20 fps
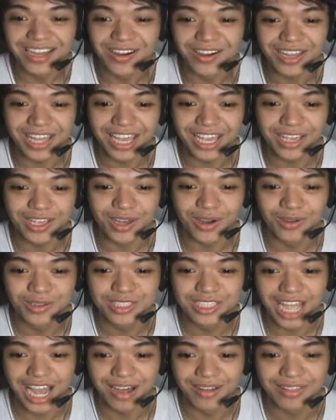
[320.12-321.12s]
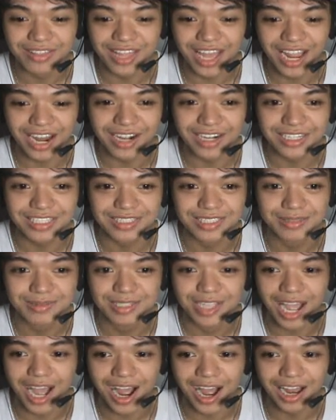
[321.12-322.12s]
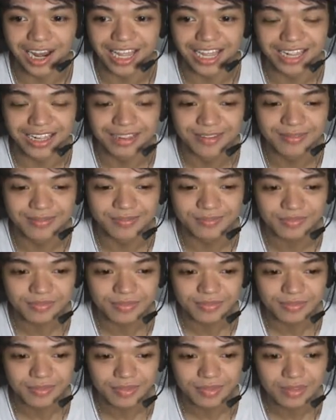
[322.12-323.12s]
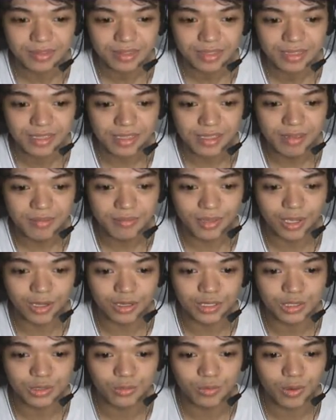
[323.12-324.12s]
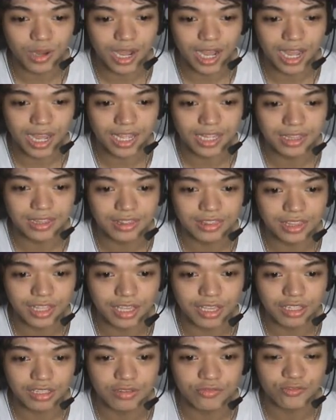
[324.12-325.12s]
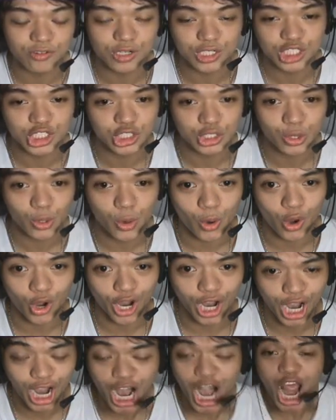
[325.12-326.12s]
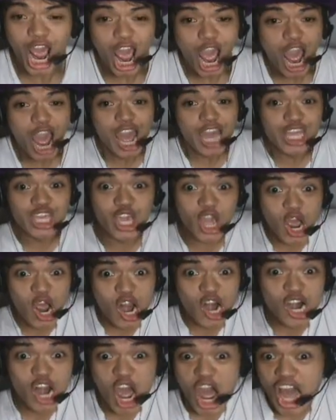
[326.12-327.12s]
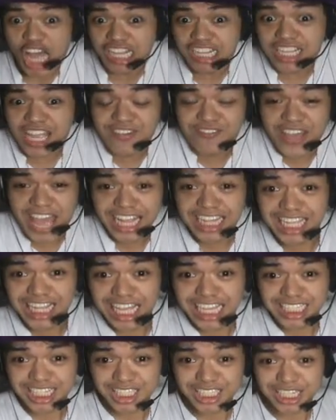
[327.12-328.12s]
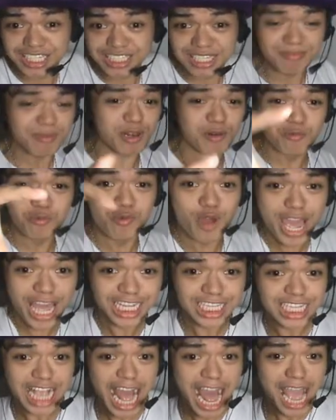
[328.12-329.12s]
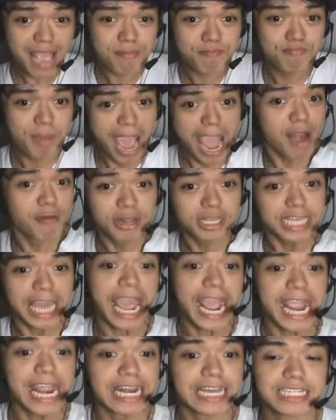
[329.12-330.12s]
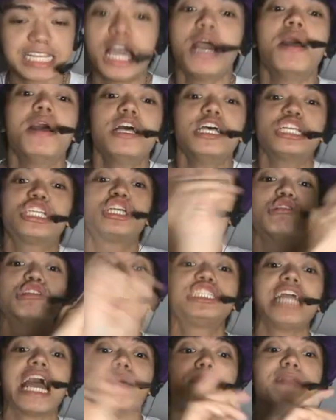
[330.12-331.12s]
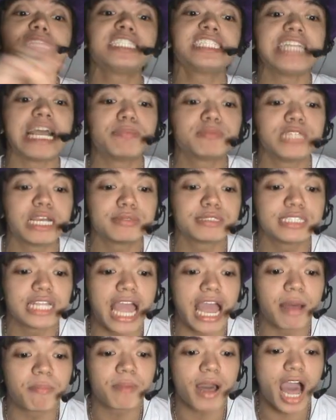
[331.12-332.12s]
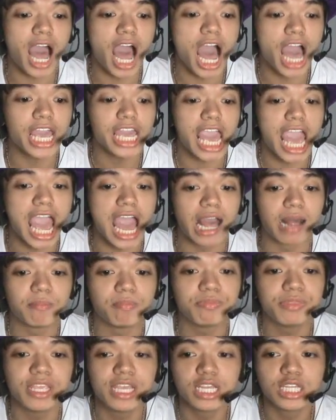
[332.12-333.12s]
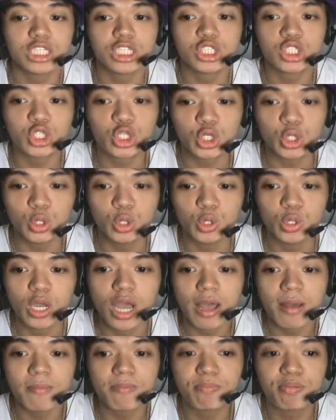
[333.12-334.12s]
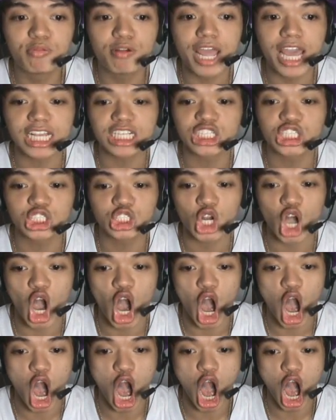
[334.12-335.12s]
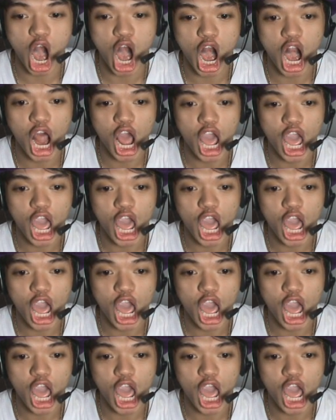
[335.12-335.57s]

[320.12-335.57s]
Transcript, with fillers: Okay, go down Hello. there, darling. Because one thing's for sure. You're on the ventilation system in which I barricaded. So snappy snap snap snap, I am to Brichter.